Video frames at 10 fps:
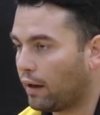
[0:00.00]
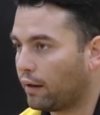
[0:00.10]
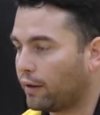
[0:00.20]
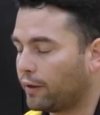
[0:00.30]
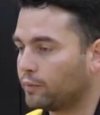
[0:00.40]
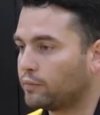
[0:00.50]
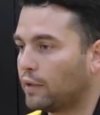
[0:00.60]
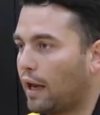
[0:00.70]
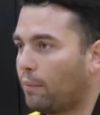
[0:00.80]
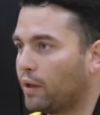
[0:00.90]

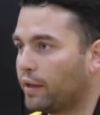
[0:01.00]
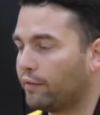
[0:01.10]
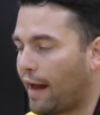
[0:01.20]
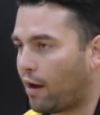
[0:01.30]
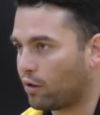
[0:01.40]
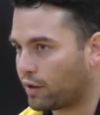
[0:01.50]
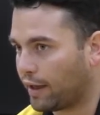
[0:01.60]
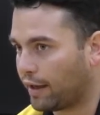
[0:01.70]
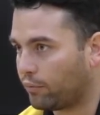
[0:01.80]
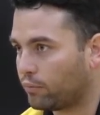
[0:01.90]
I believe our
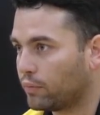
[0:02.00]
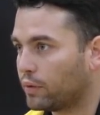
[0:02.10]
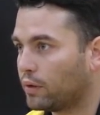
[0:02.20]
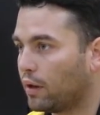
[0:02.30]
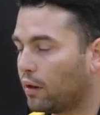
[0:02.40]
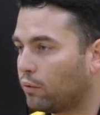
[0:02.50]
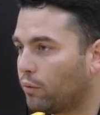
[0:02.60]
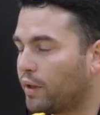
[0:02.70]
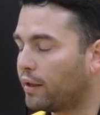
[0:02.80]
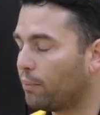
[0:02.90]
team will
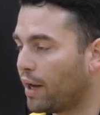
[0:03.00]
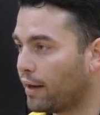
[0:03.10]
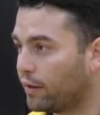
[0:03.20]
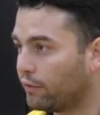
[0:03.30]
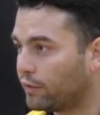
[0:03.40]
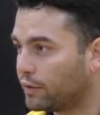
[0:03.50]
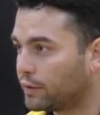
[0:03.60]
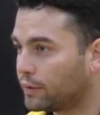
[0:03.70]
be competitive.